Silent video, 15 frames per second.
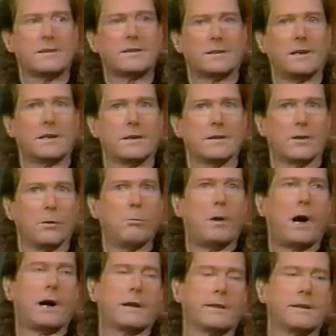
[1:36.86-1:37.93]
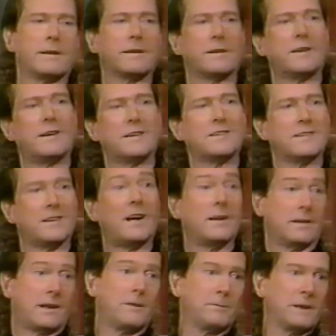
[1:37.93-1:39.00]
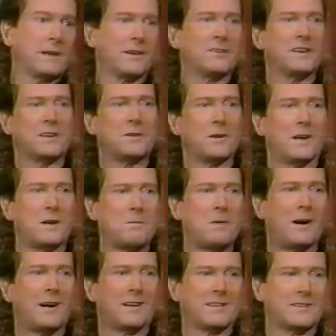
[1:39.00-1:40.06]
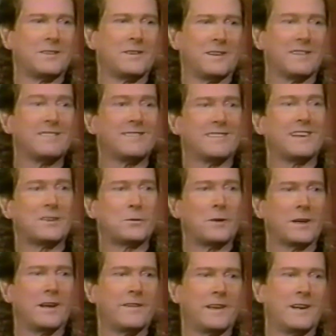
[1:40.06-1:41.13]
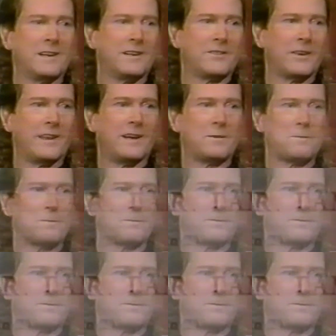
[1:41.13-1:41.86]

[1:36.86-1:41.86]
It's like a little Bach thing that I've been listening to a lot of Bach, so that's where I got the idea for that.